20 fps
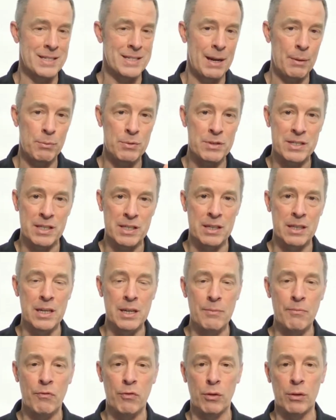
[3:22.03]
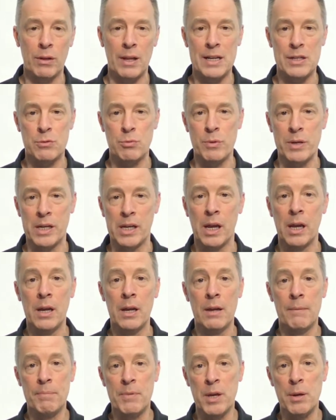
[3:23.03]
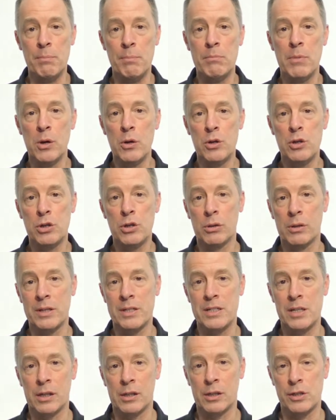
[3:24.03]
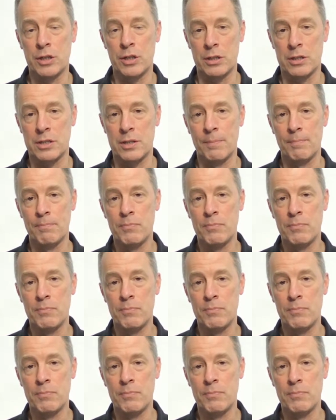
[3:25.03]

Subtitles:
that was the theme for last week, emotional intelligence.